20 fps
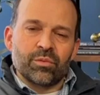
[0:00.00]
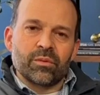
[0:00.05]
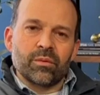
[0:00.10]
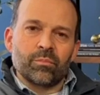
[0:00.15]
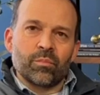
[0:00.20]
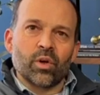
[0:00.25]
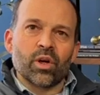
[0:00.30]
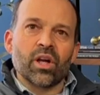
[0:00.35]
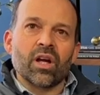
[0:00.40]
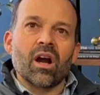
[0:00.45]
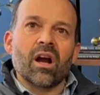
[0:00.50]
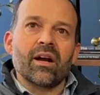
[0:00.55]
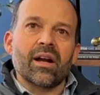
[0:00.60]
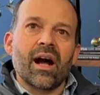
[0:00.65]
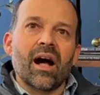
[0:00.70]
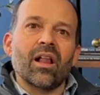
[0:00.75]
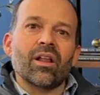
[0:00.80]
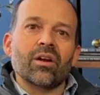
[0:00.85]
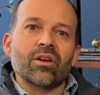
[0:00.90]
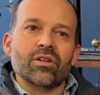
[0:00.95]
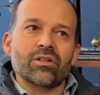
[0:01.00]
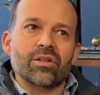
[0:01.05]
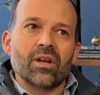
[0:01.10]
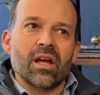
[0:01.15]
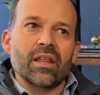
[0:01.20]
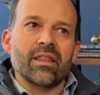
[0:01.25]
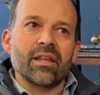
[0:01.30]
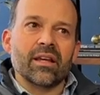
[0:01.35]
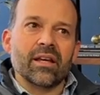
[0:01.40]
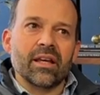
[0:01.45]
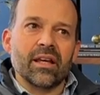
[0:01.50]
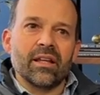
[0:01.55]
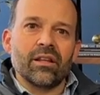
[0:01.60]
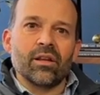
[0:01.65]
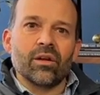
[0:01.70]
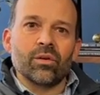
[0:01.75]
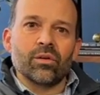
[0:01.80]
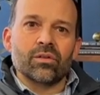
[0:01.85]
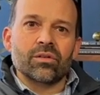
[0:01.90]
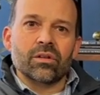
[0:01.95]
putting our dollars, I think, in
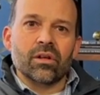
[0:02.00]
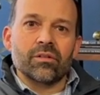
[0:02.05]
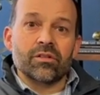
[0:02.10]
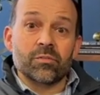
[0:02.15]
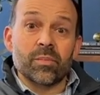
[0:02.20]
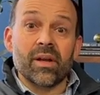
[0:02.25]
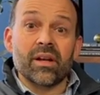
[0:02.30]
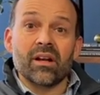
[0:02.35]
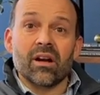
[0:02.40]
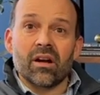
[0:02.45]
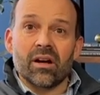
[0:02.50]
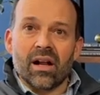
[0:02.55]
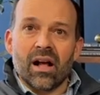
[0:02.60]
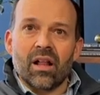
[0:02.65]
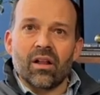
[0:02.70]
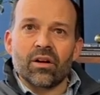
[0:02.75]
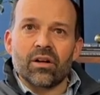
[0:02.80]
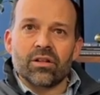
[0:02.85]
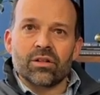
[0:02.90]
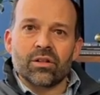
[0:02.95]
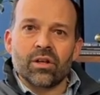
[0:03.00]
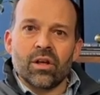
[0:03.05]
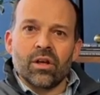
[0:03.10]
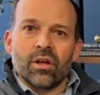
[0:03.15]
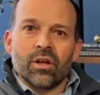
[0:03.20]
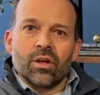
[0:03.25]
those, spending our dollars